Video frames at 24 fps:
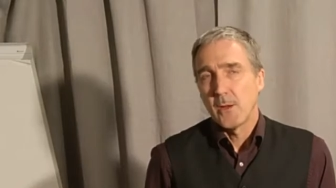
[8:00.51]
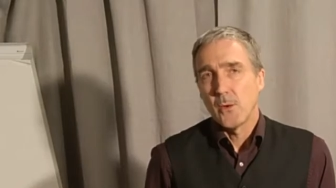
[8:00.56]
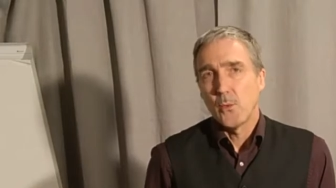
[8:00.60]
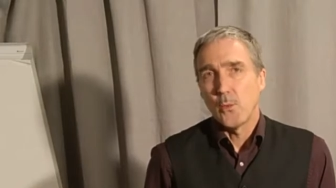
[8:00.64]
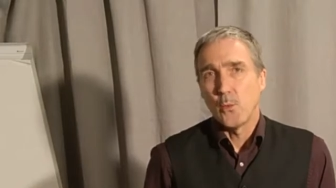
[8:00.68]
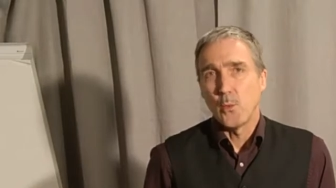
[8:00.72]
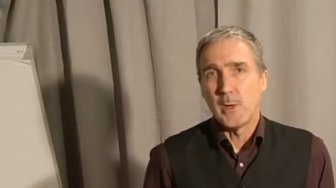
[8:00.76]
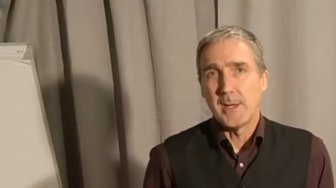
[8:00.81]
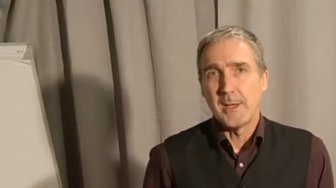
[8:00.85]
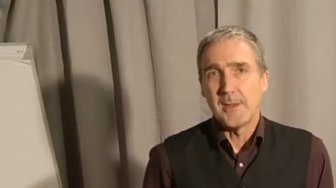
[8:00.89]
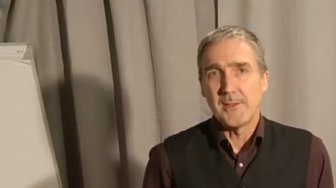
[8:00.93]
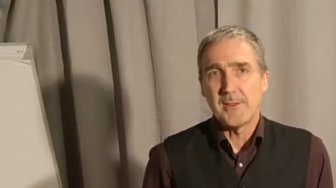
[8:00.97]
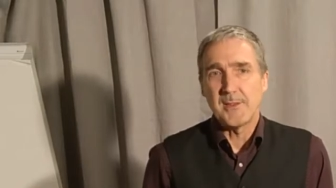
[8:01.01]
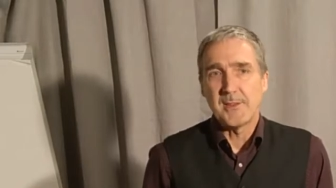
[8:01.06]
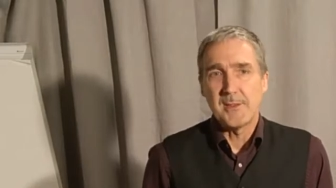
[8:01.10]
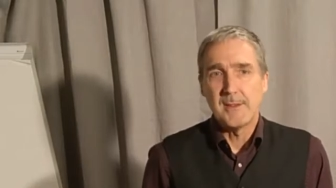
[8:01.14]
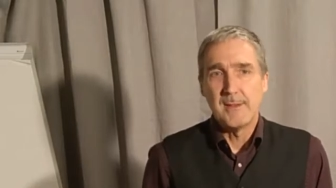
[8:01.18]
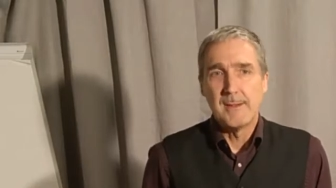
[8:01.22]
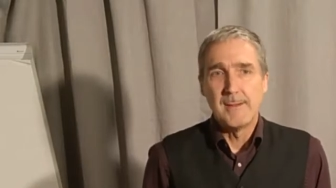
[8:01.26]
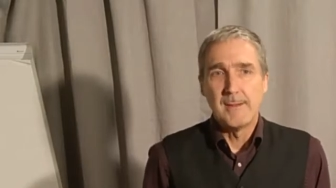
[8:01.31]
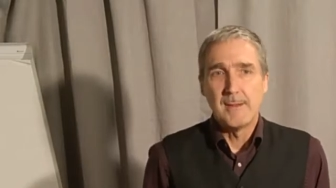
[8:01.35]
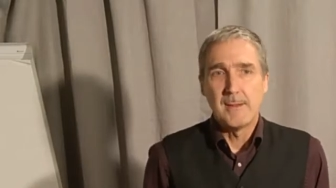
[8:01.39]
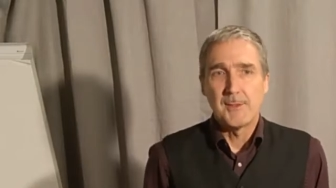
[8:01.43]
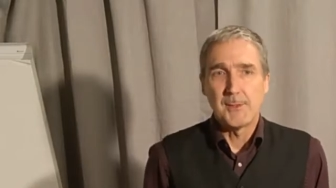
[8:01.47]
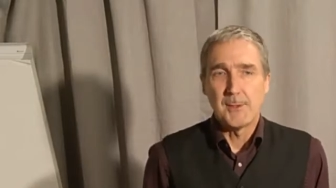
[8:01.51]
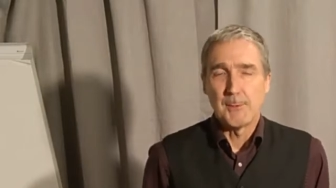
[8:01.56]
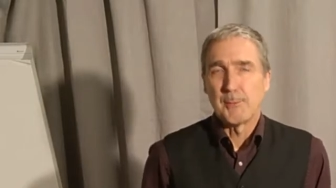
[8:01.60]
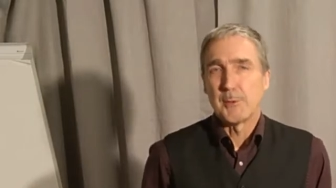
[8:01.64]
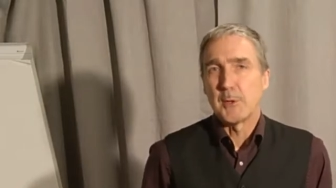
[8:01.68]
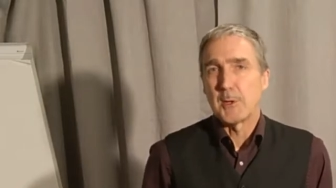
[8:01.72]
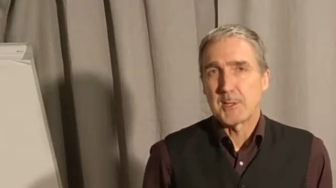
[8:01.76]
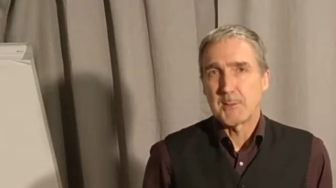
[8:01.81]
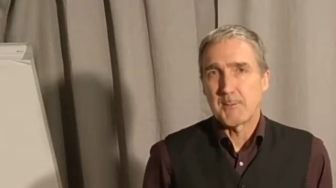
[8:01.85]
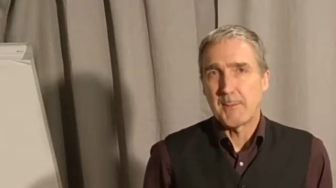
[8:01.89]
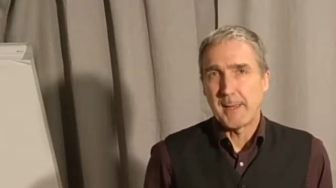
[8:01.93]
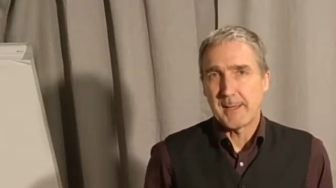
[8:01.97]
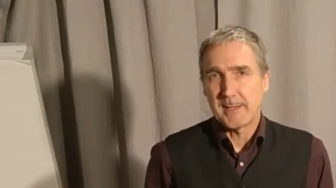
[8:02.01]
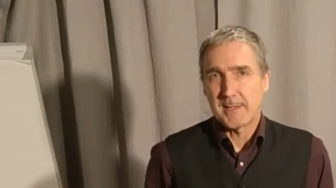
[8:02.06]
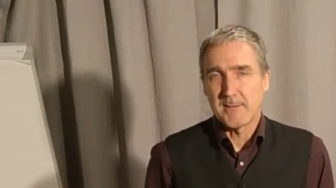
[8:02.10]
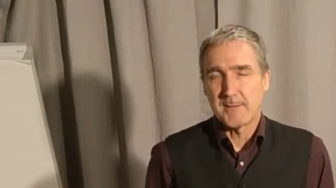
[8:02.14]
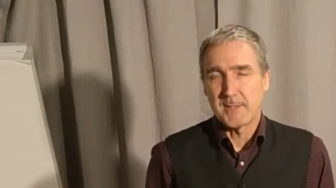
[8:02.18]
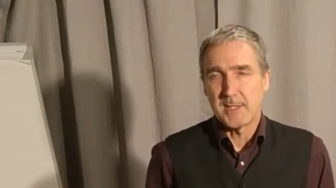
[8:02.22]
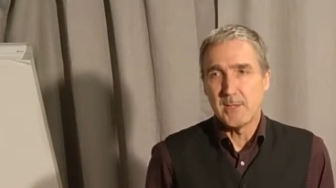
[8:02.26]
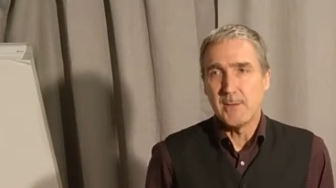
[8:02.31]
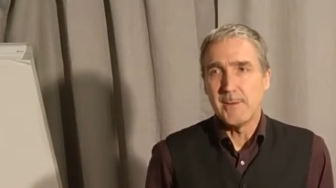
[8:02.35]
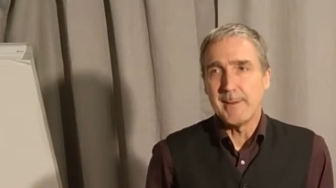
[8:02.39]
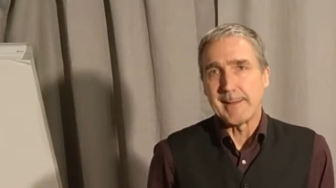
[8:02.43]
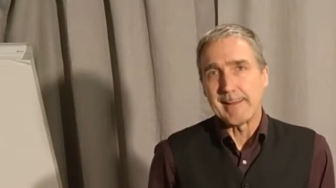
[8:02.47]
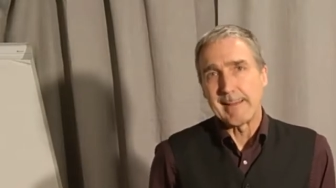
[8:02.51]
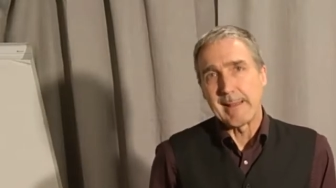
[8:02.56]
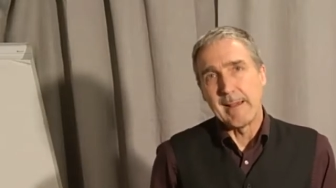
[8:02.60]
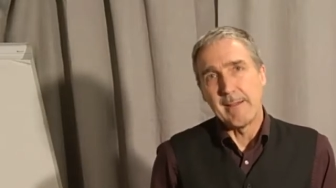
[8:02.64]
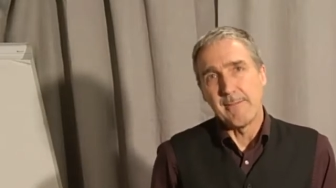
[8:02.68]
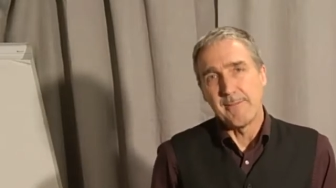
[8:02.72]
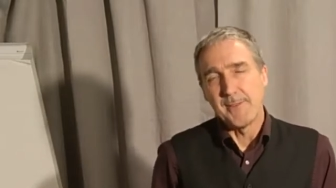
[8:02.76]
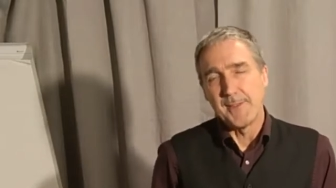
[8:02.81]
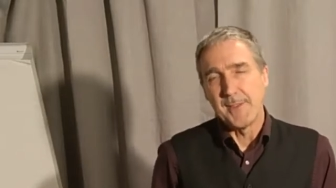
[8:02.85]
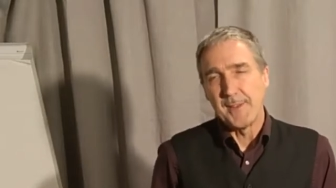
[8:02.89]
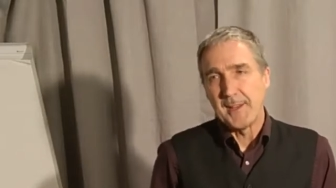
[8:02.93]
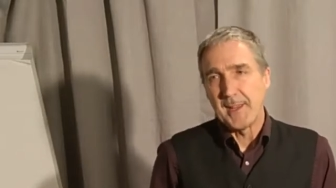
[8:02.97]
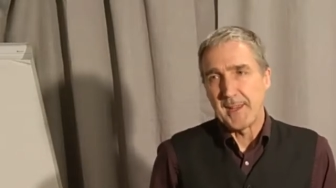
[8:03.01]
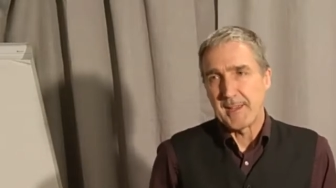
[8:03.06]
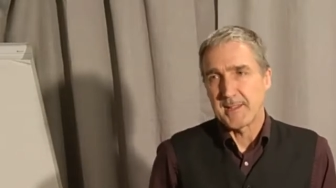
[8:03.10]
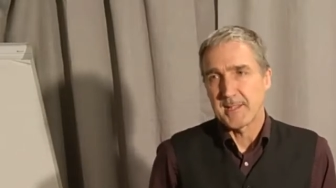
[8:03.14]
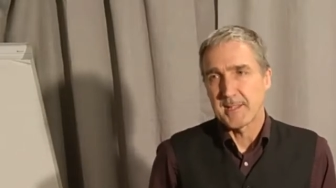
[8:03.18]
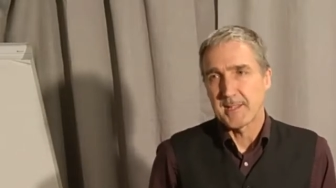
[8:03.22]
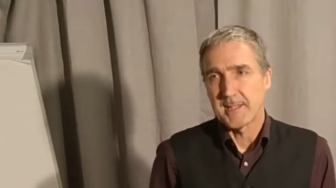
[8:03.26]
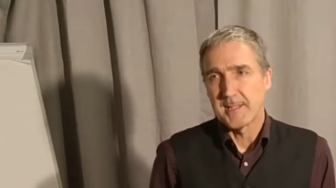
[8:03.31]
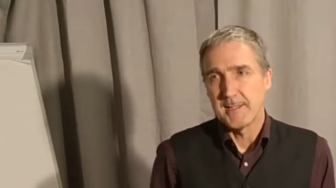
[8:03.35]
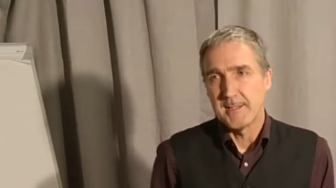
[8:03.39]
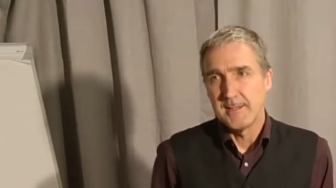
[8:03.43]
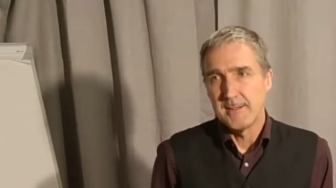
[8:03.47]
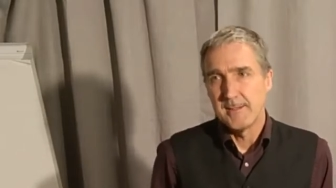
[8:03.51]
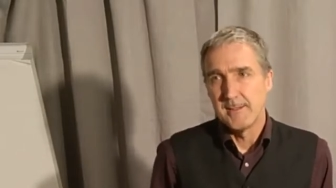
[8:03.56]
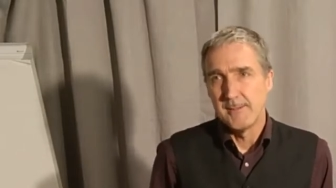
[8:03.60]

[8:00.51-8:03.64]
with the prospect of doing that for the next